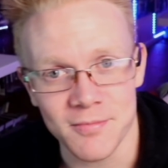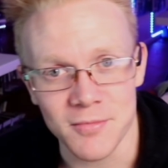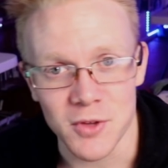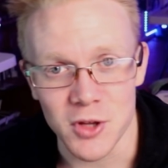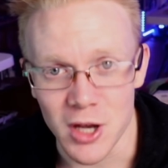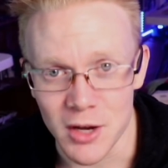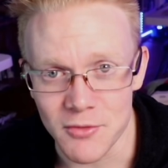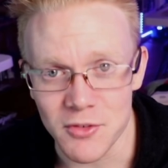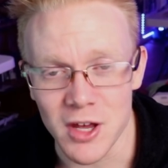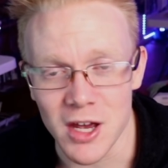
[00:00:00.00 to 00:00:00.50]

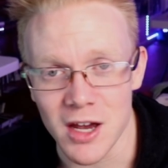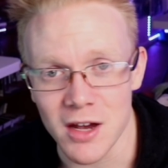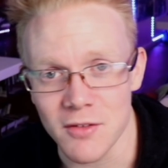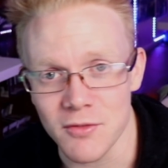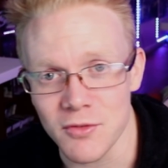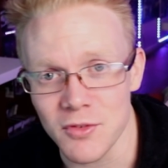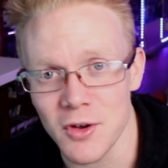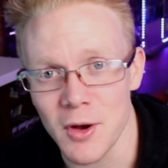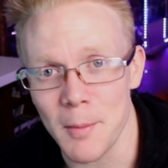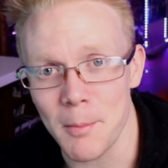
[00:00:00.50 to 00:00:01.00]
You have to
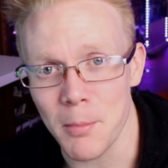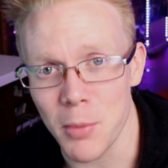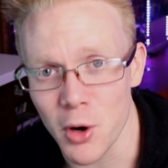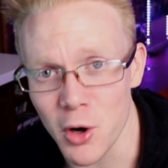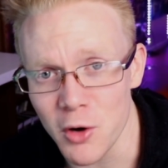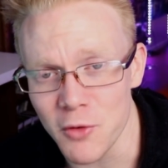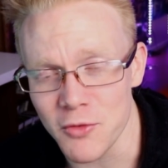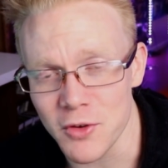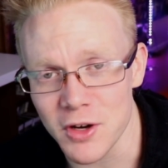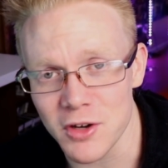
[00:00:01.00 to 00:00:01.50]
have
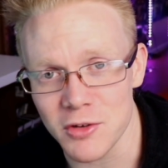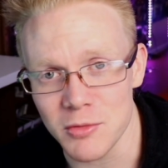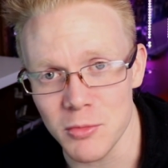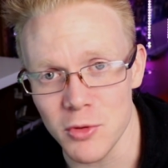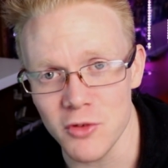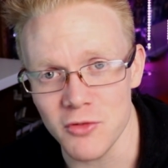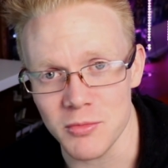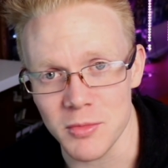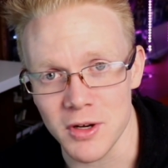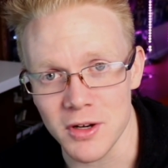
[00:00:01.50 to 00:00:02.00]
perfect
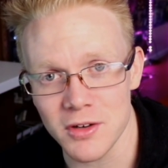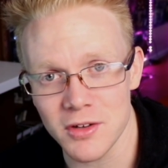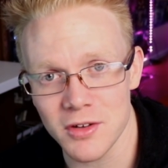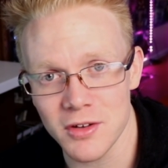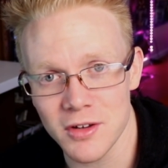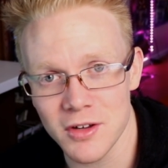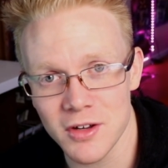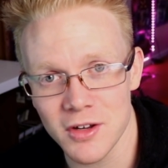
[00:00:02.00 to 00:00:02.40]
movement